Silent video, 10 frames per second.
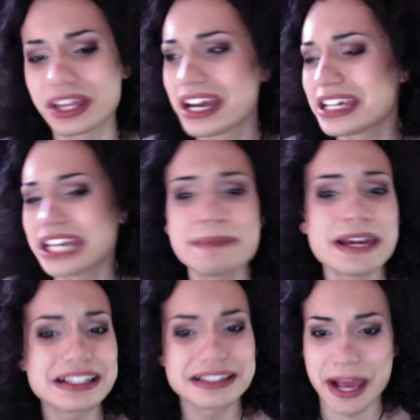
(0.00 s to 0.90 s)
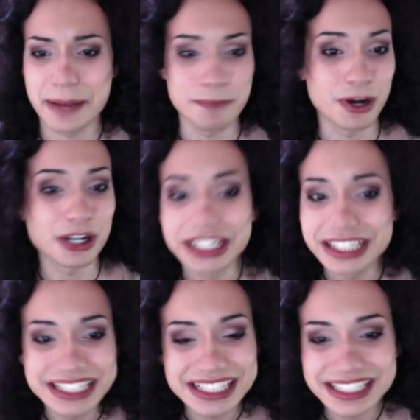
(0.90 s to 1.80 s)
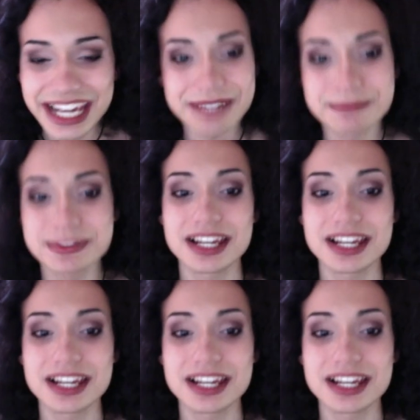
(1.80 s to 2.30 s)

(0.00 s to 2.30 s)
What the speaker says: gimmicks and marketing scams.